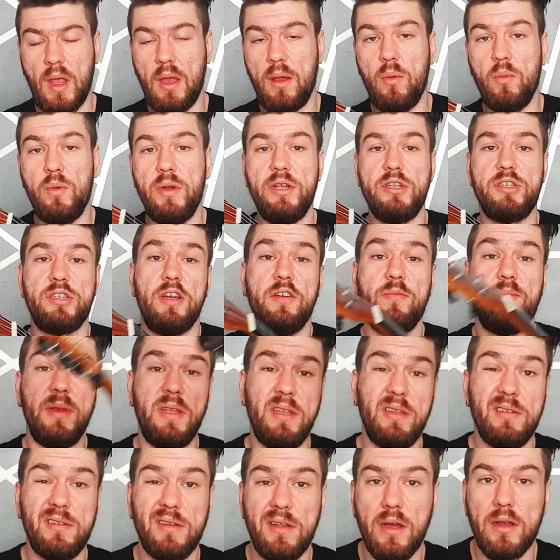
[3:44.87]
Which I've
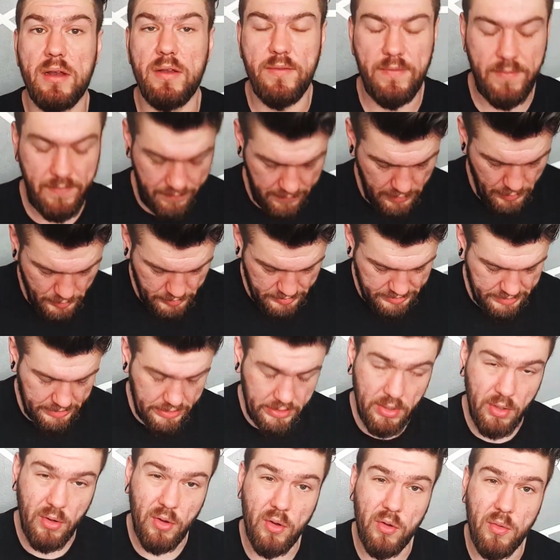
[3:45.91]
been kind of focusing
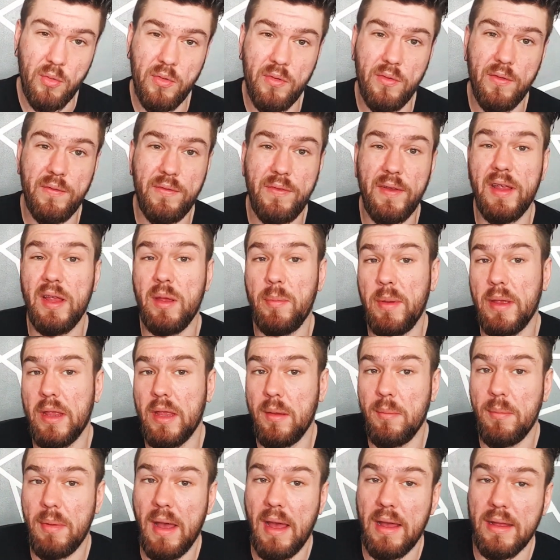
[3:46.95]
on finger picking
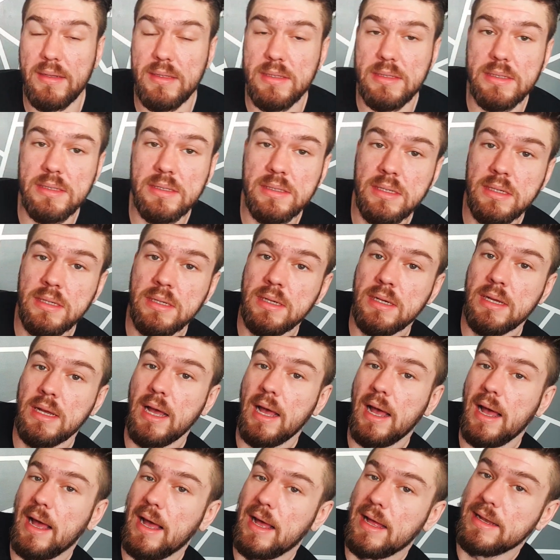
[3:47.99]
patterns
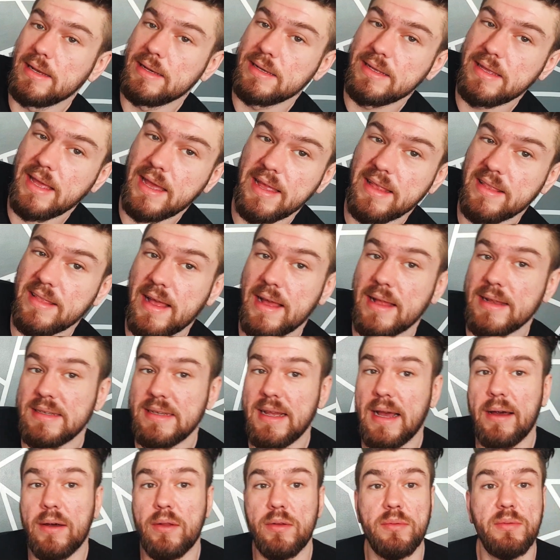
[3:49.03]
and getting that
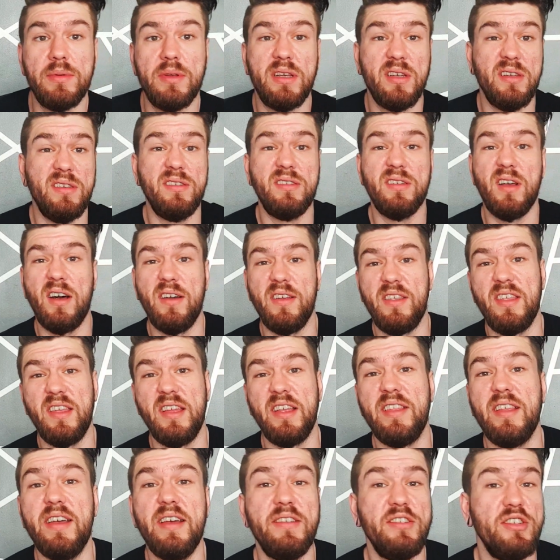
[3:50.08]
down because I think
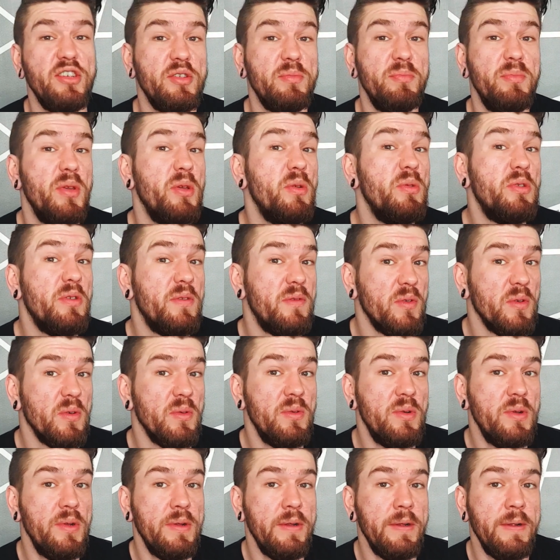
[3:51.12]
they're just beautiful.
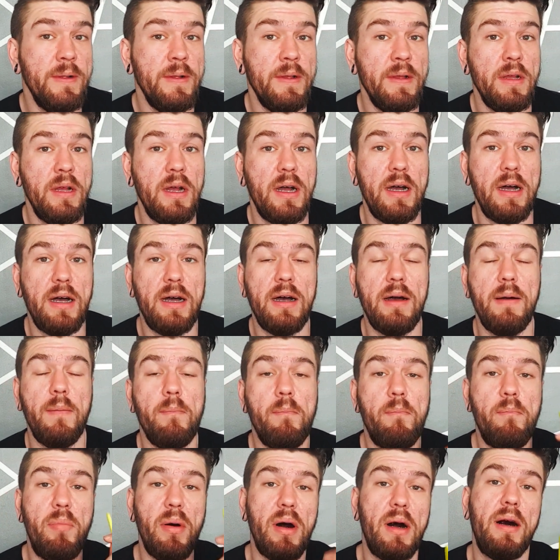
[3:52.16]

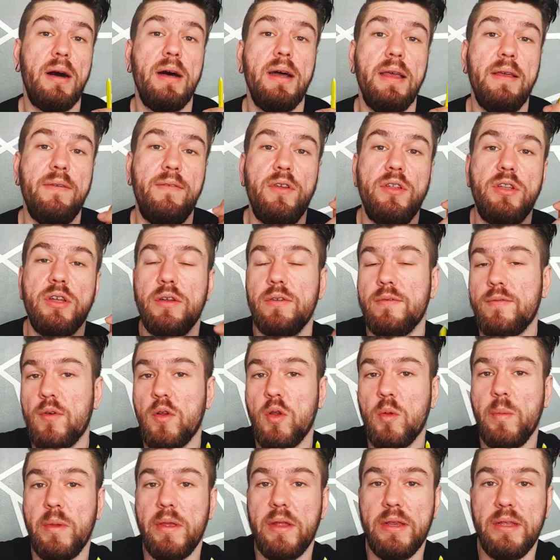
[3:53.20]
But if you don't follow
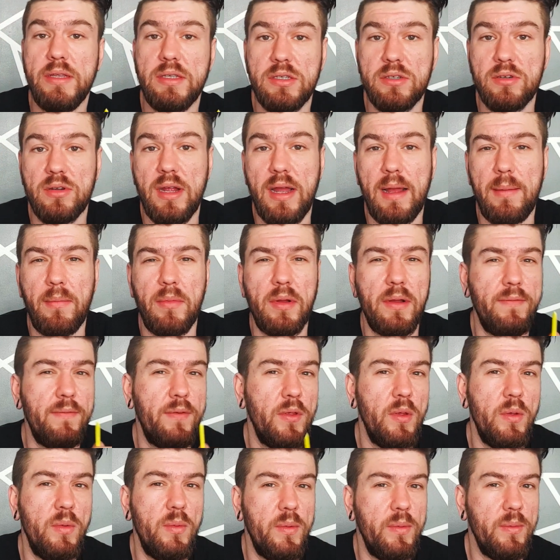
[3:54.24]
me on Instagram, I
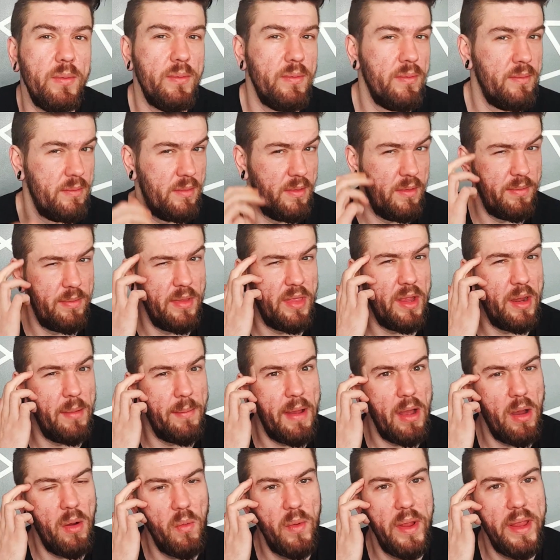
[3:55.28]
think
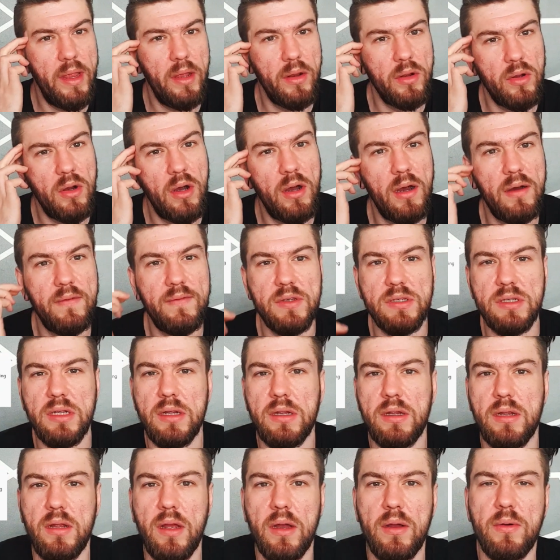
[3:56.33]
about a week and a half
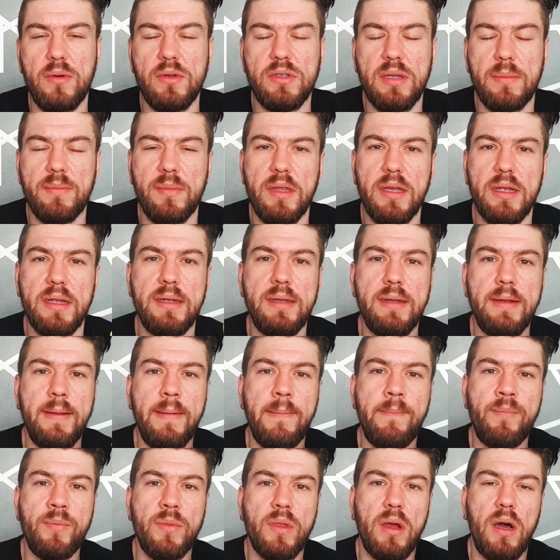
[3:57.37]
ago or something,
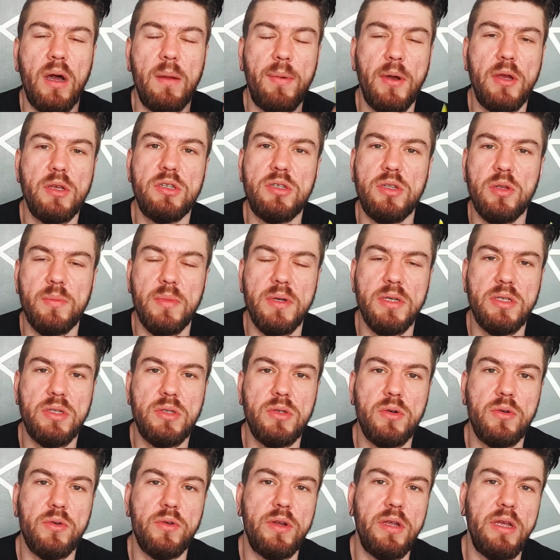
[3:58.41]
I posted on my
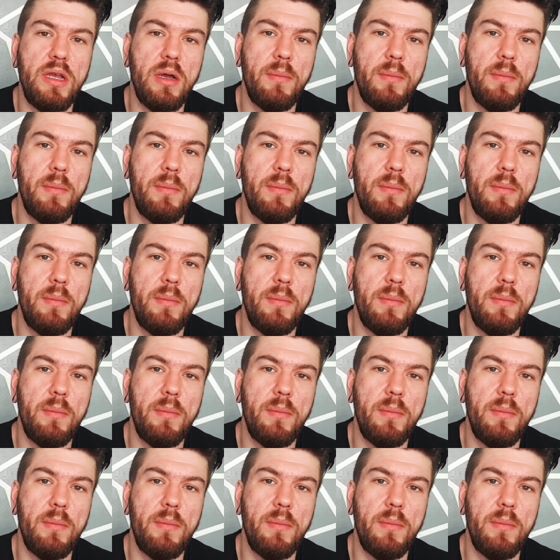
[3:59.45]
story